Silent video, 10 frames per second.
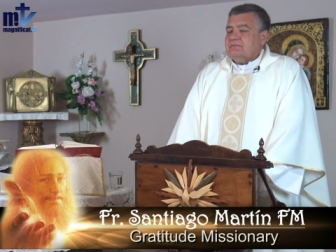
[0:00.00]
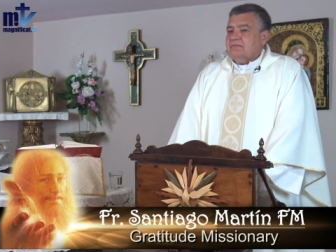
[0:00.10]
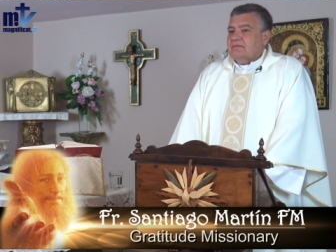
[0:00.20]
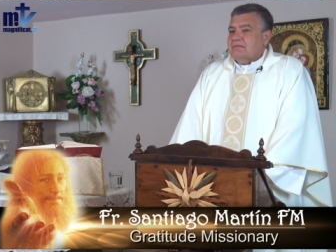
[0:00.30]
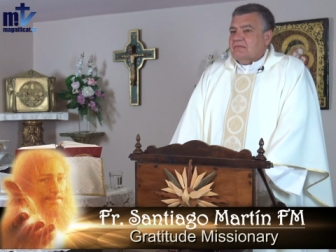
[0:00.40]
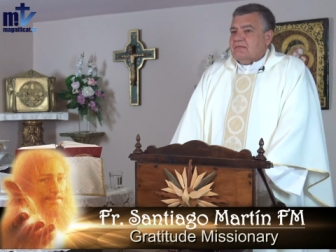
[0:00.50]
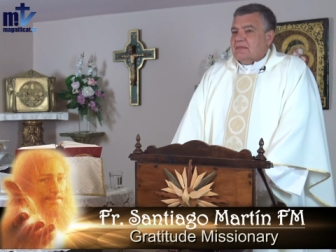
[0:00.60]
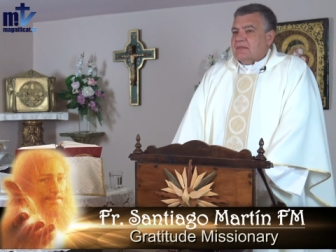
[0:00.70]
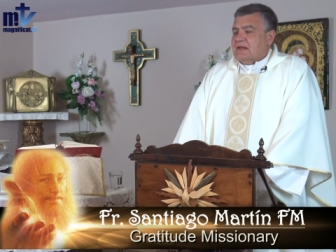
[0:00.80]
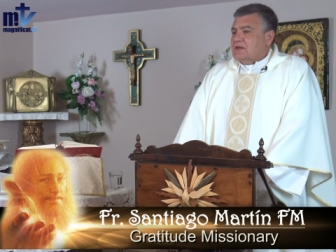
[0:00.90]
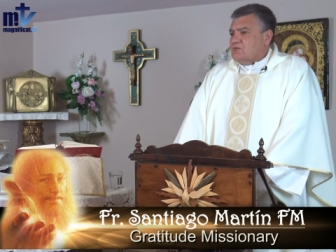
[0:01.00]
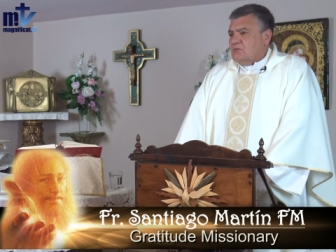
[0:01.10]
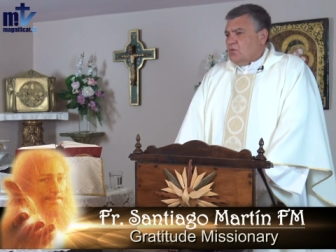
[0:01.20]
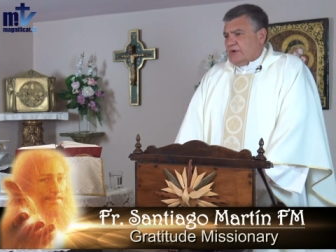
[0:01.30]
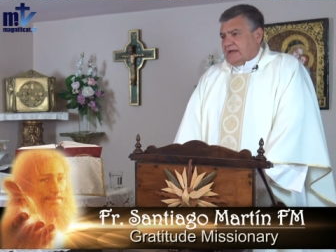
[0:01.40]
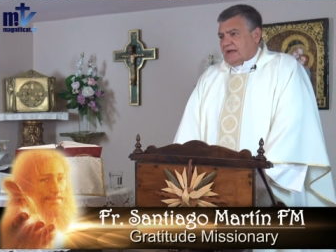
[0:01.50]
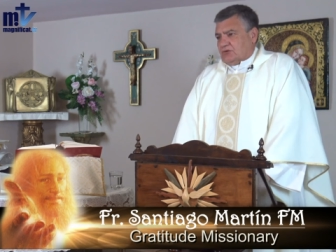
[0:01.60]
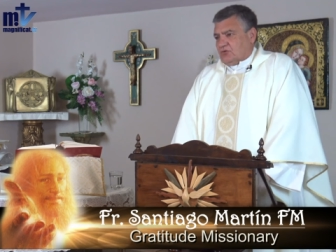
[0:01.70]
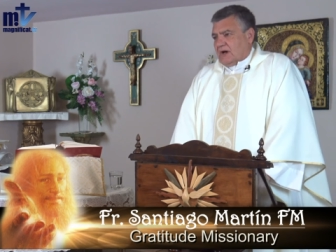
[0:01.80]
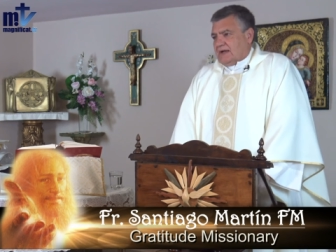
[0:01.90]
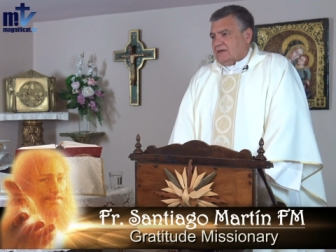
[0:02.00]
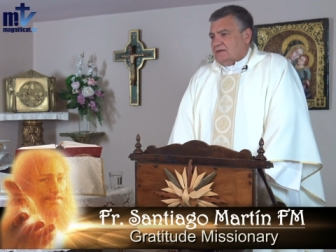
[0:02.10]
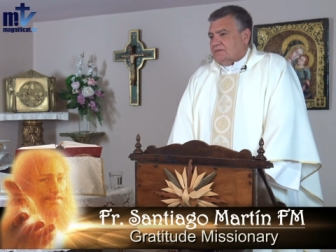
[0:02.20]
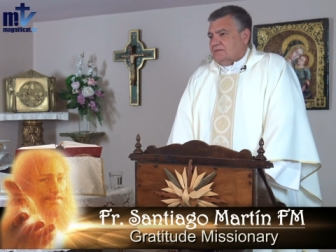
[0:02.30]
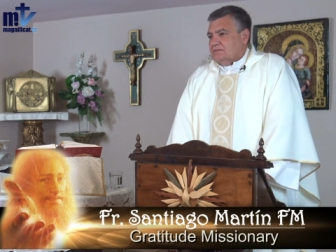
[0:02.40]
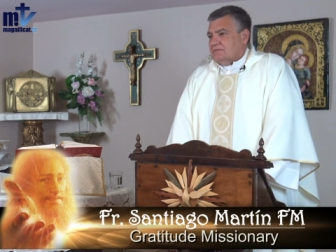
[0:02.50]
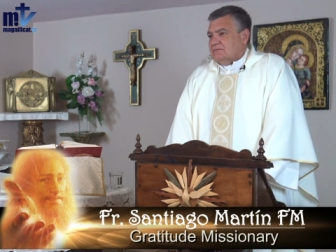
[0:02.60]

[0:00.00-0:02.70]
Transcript: told, which is very current.